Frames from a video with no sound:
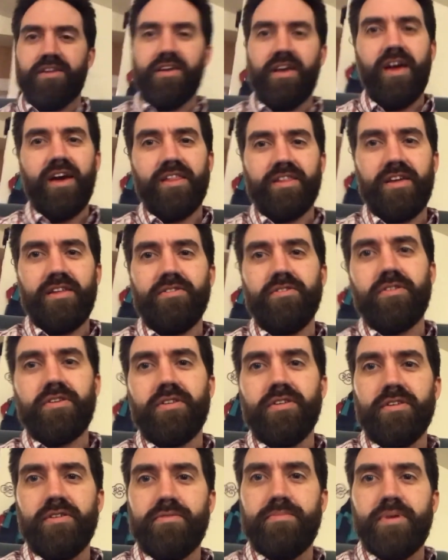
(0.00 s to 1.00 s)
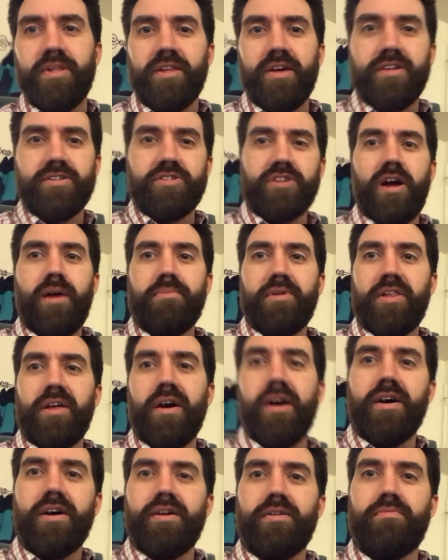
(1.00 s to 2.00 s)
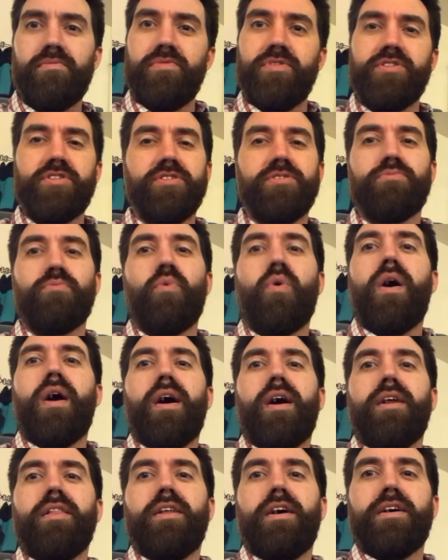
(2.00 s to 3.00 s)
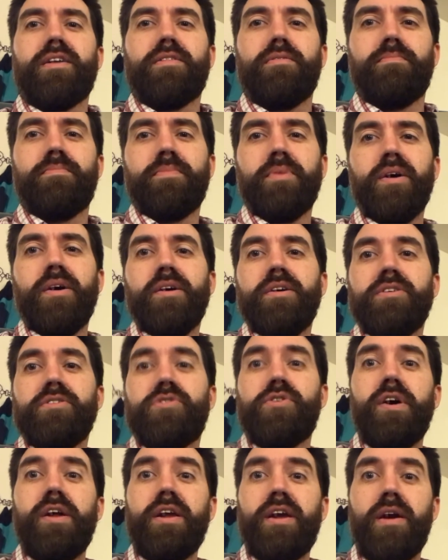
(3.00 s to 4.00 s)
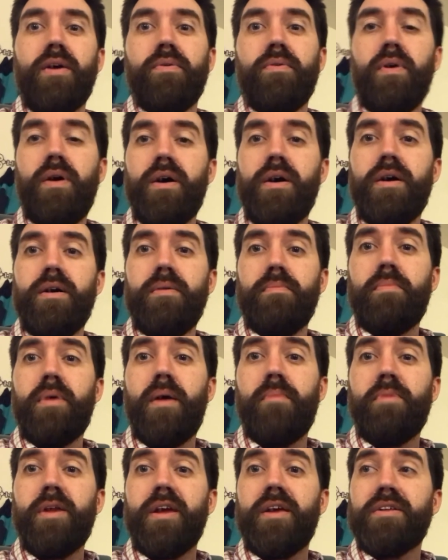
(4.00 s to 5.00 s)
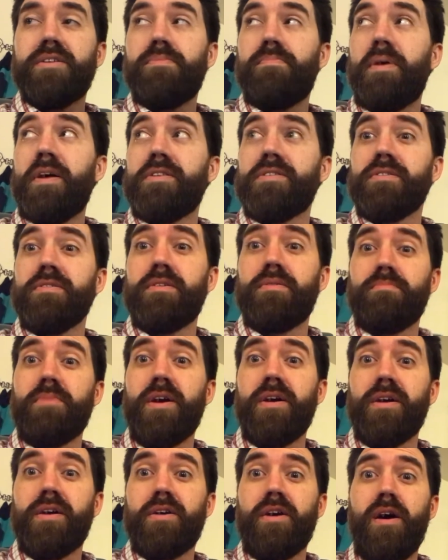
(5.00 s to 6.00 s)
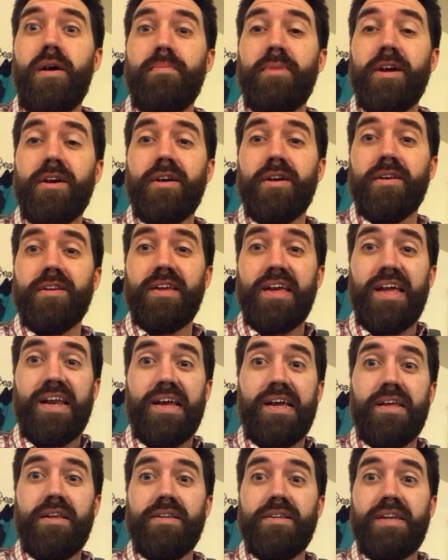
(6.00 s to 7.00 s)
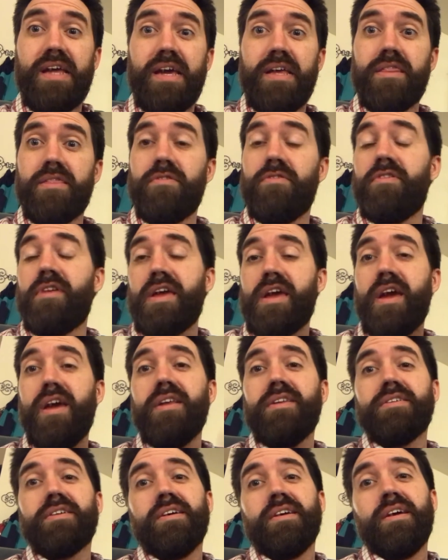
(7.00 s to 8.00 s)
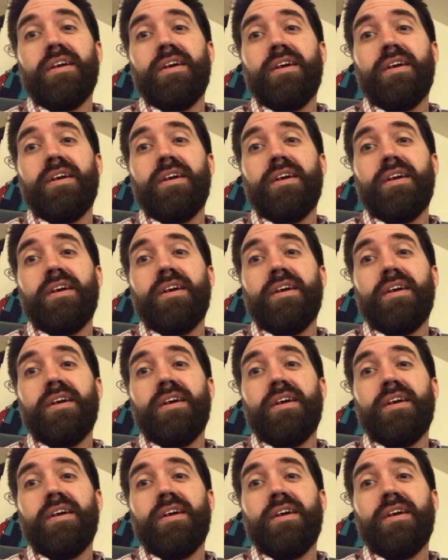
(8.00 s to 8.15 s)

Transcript: Yeah, they look a little bit like Jabba the Hutt, which is why I like them. So anyhow, um, I'm going to get to penciling my comic and getting in day 38.